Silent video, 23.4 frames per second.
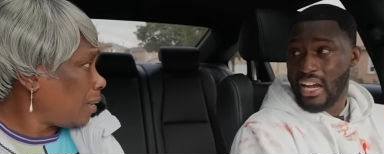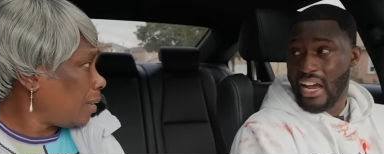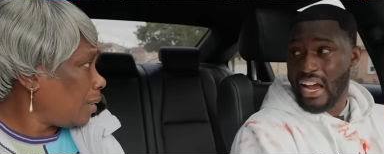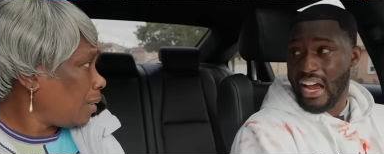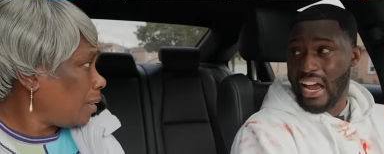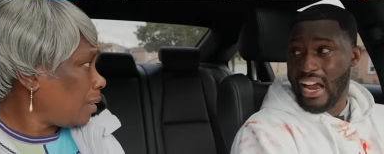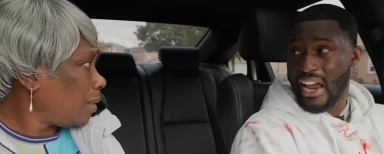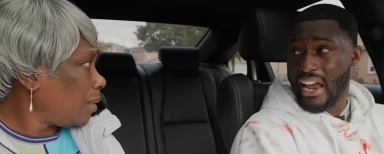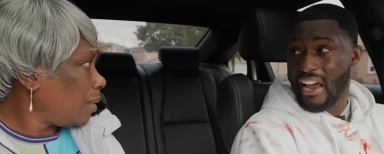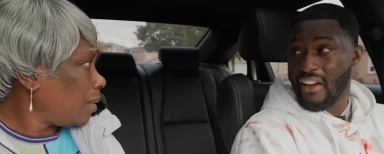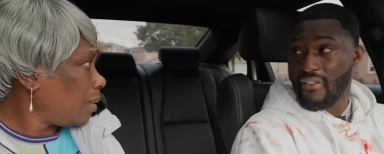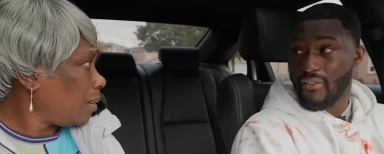
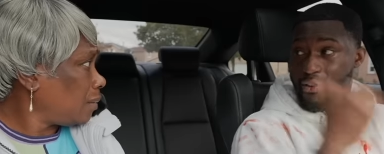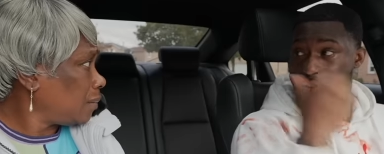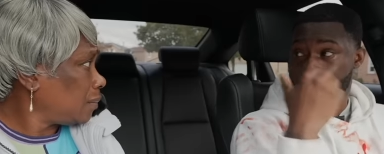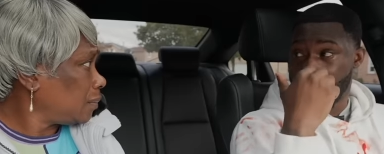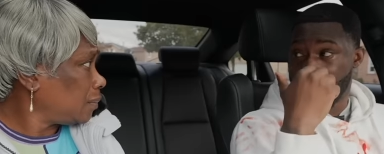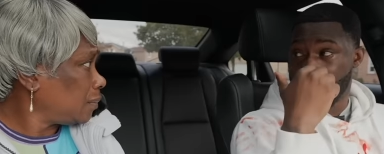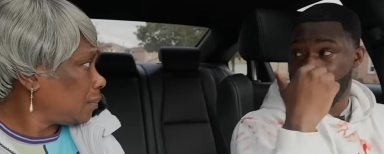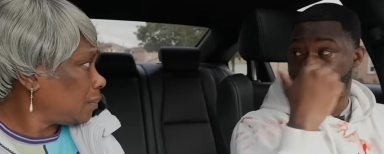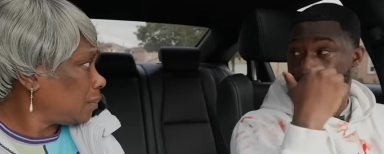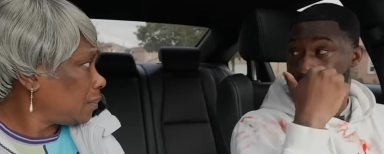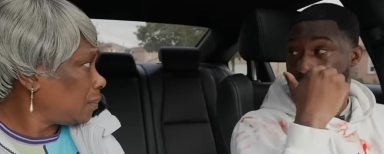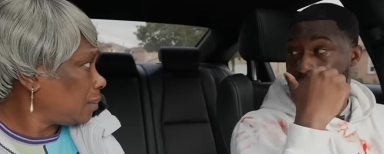Speaker 1: I have her
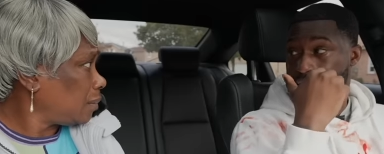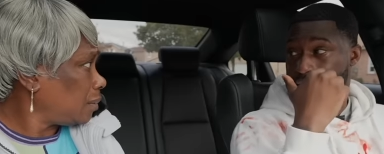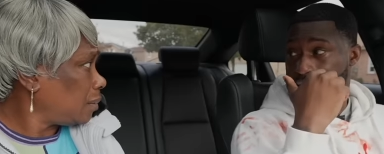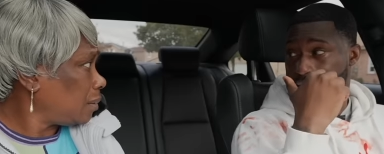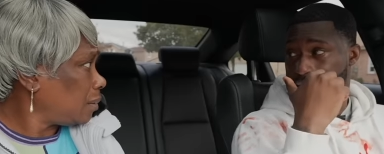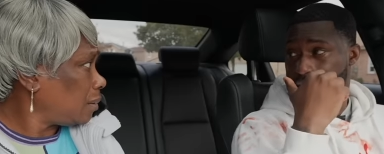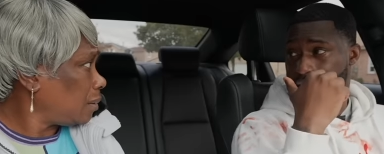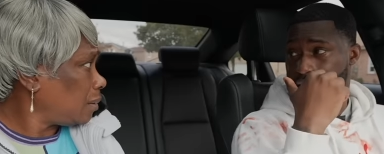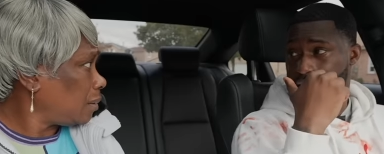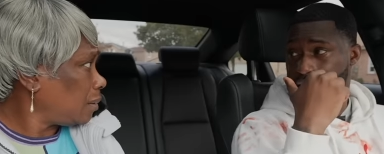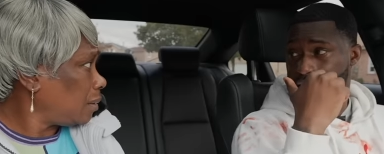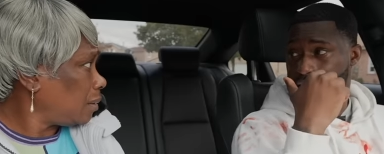in the
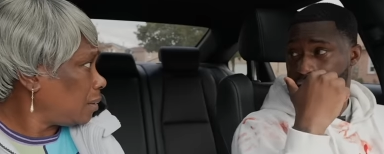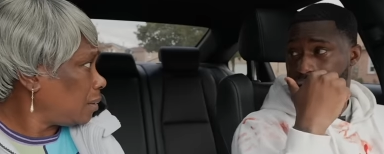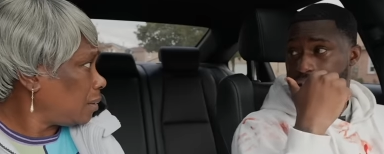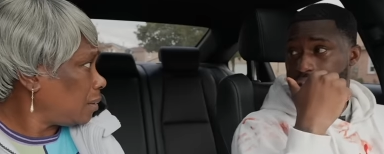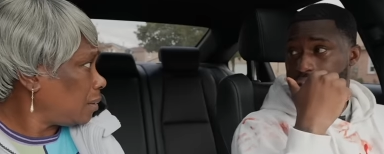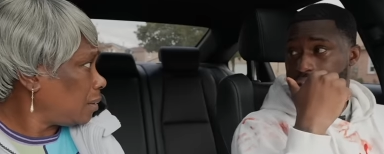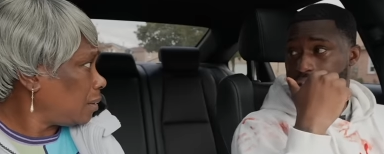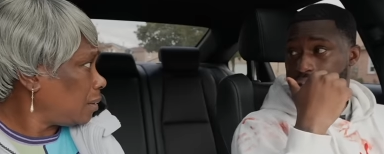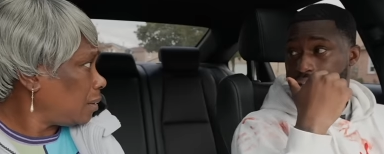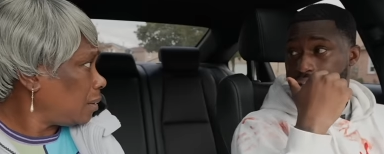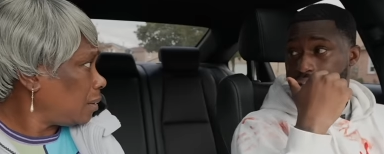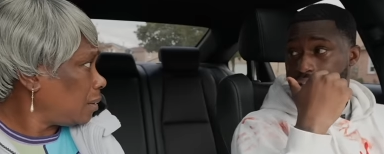back.
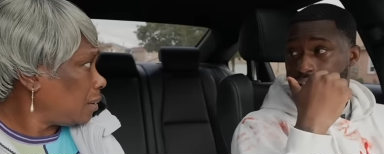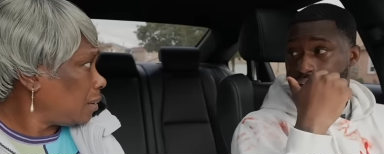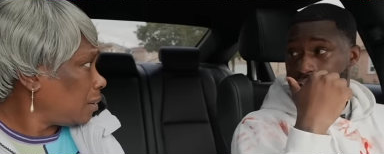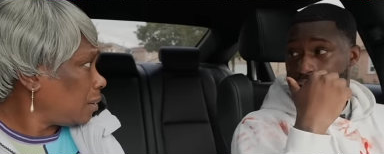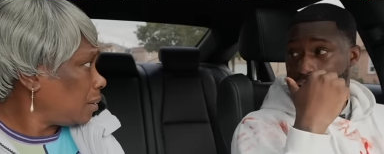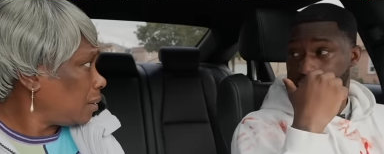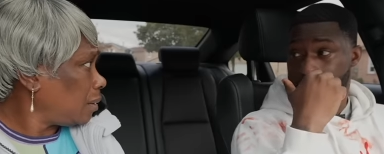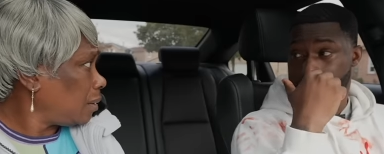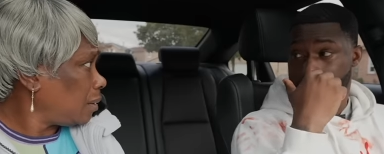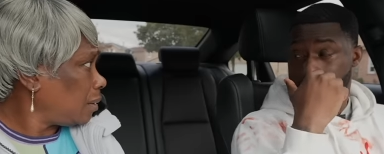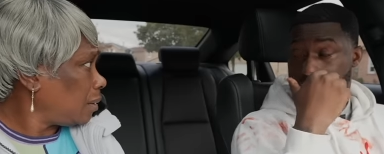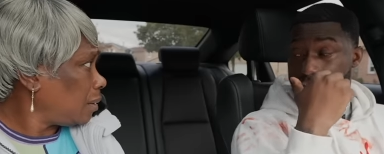
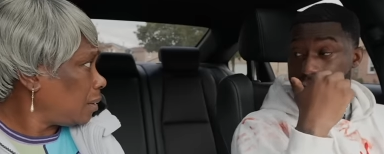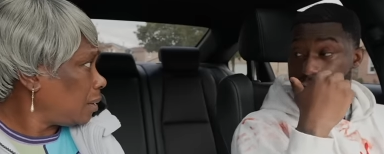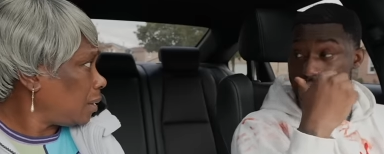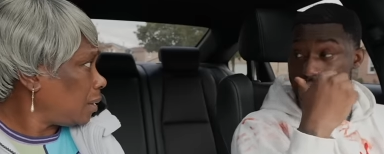She's in the